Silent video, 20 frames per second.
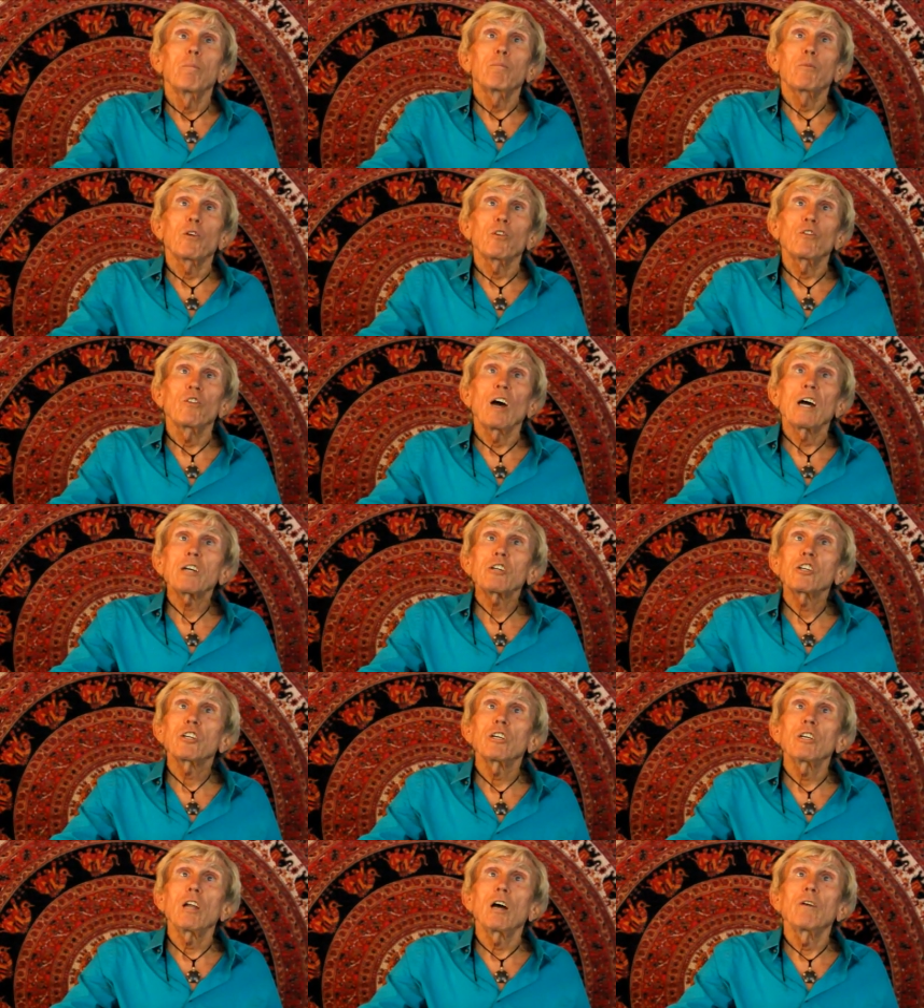
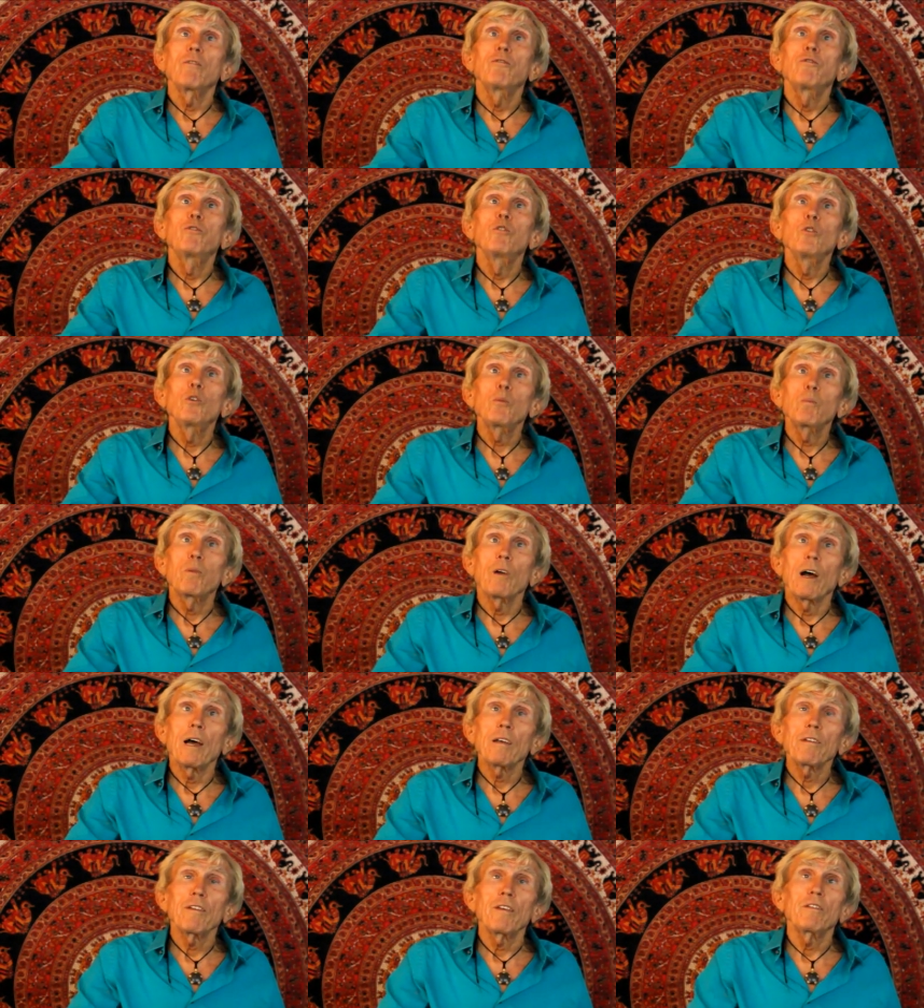production of food
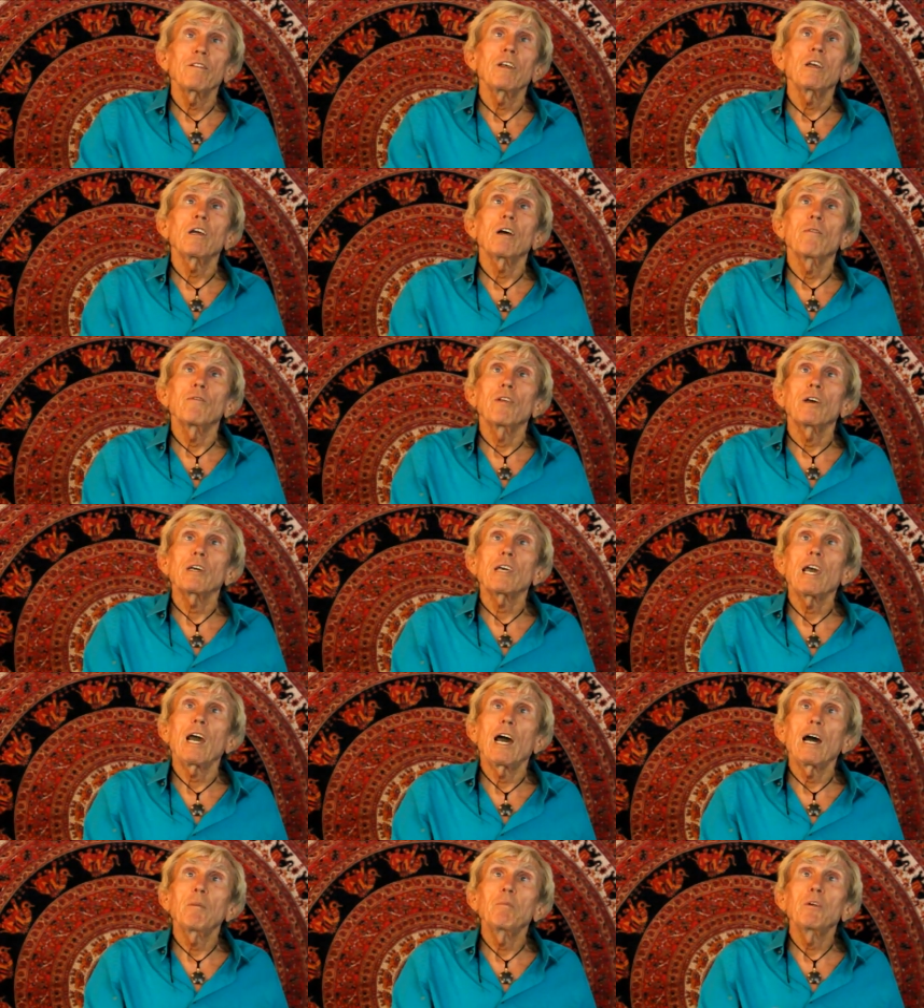processing of the
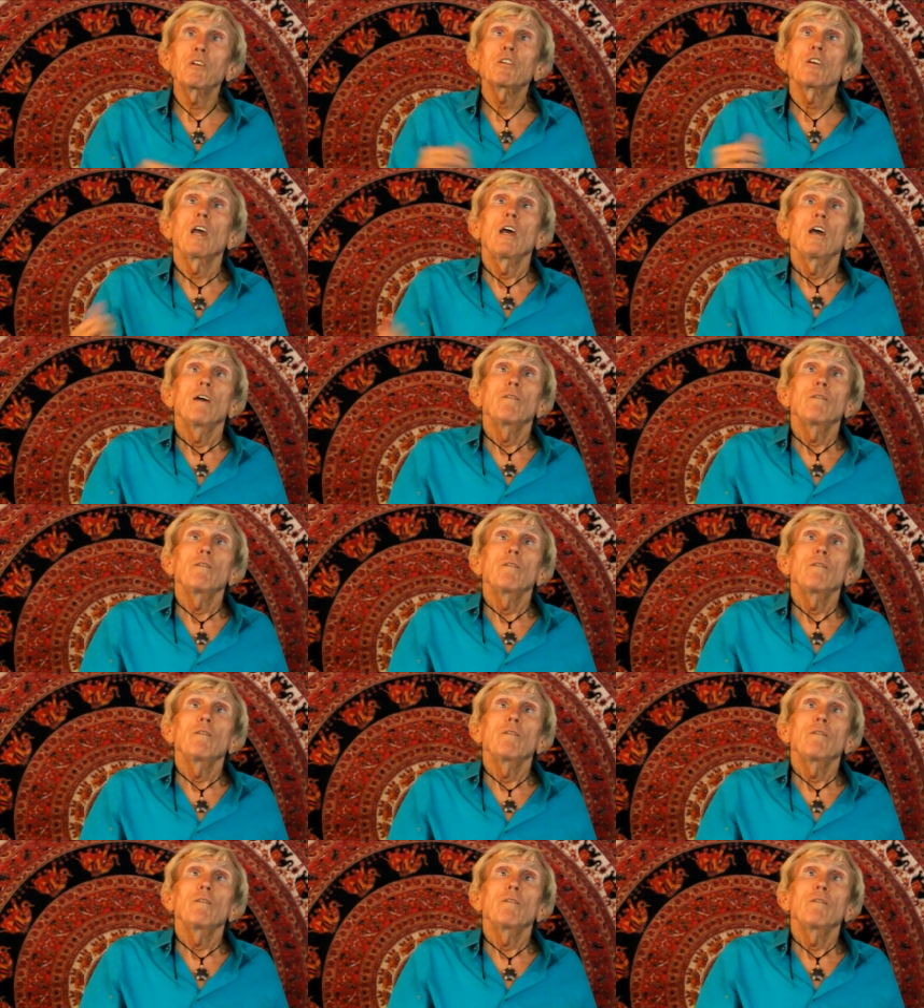cabbage,